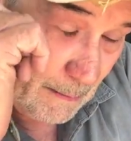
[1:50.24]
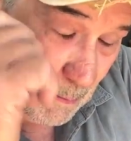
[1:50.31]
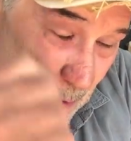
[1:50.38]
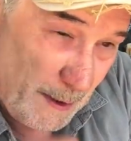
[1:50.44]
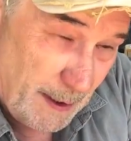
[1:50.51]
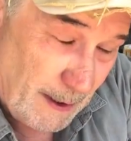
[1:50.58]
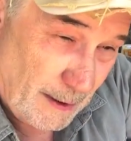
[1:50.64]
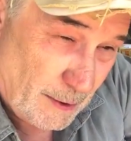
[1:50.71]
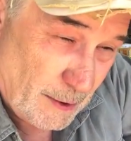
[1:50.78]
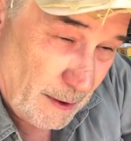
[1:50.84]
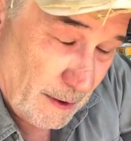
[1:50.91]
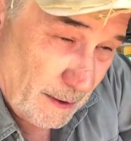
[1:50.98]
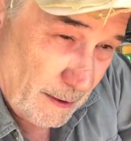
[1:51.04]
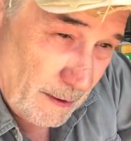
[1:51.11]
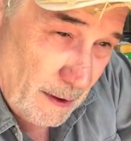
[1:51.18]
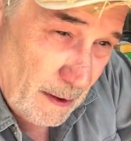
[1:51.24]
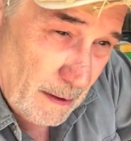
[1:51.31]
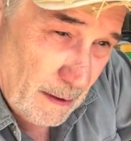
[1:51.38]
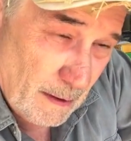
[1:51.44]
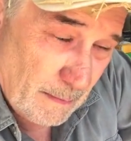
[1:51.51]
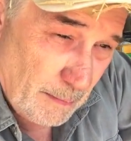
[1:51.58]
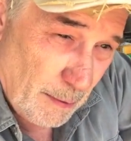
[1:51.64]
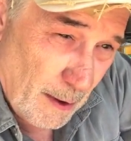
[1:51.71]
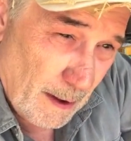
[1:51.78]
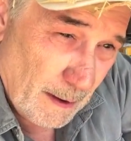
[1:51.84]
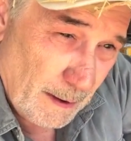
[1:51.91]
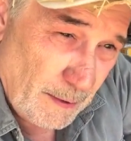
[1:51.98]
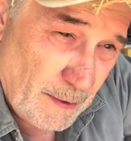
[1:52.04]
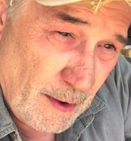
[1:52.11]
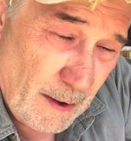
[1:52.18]
BHN
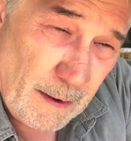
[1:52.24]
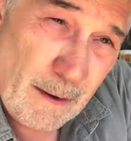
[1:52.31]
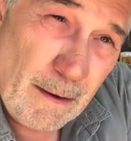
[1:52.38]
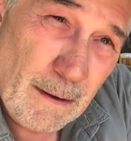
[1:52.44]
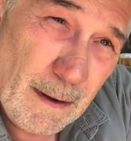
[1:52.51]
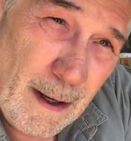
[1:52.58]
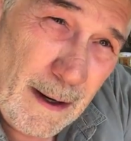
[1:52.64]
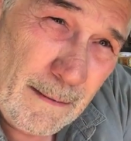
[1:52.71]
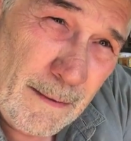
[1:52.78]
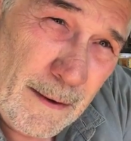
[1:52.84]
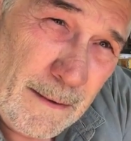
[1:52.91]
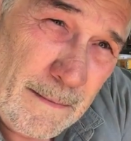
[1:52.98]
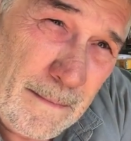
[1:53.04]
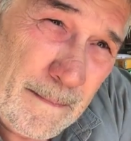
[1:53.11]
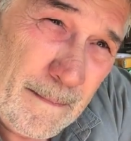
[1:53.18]
probably 10 or 11.